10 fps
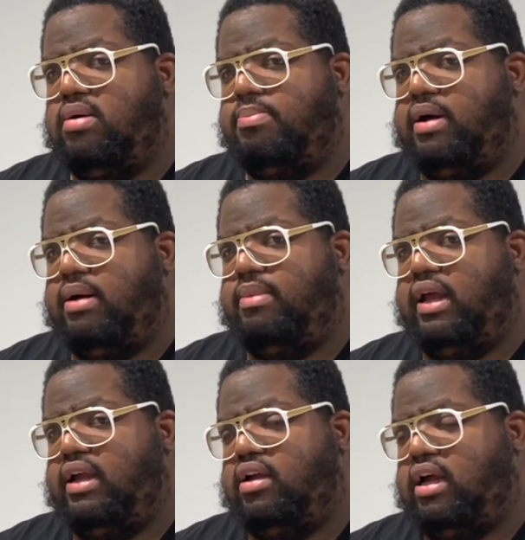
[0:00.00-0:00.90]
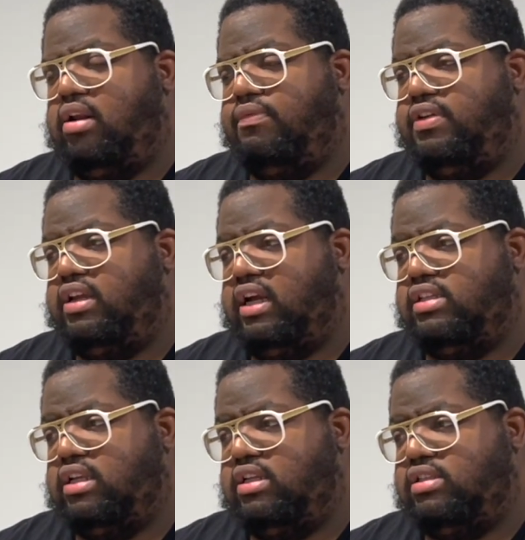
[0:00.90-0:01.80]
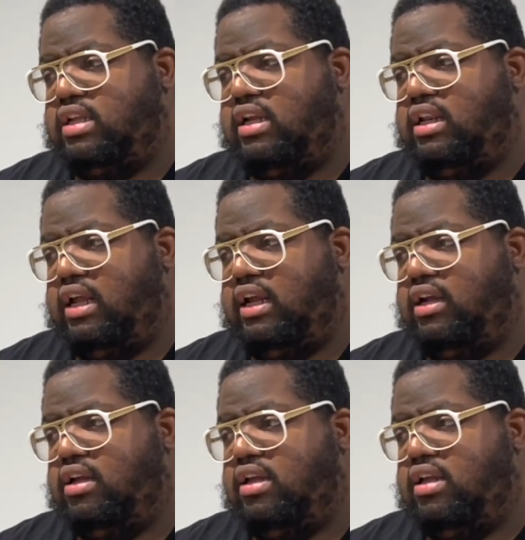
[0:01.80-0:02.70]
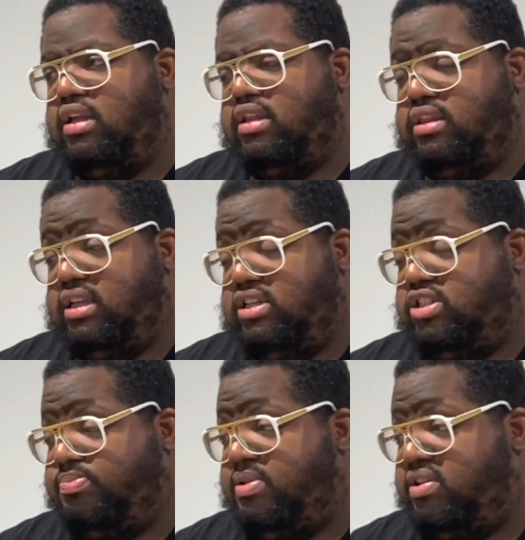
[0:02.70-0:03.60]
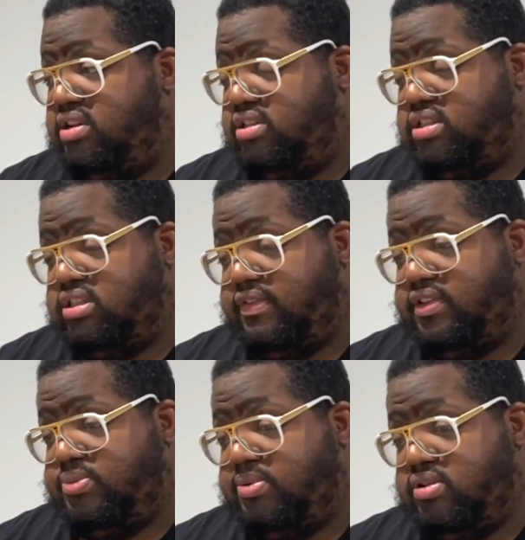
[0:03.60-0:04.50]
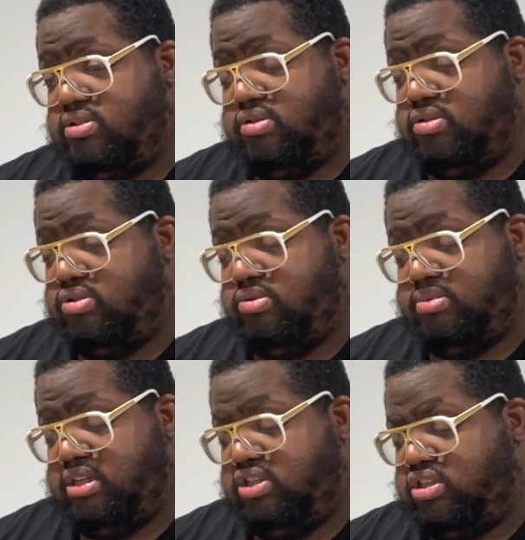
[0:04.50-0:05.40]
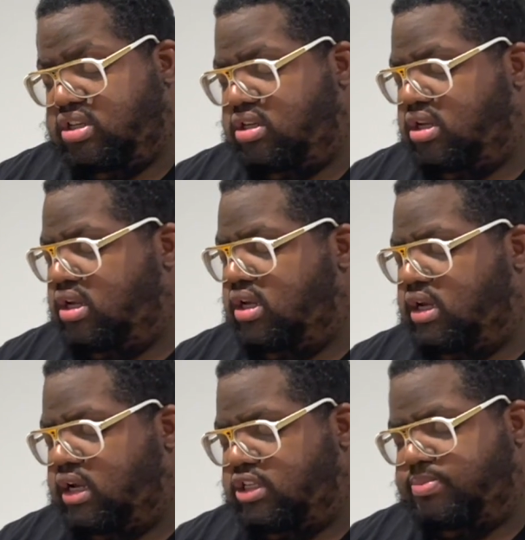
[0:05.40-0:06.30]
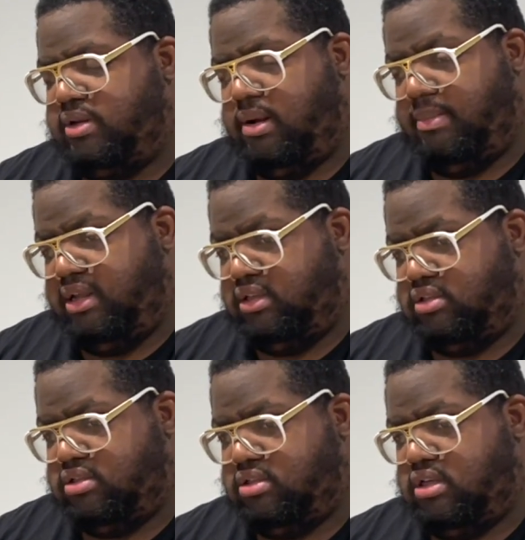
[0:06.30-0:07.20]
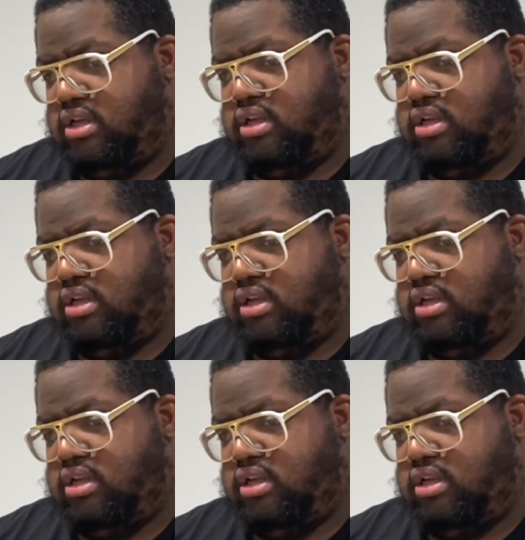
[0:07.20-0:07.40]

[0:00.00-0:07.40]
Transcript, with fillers: But I'm like, I don't think you guys understand that the experiences I've experienced in the soup kitchen has been immense.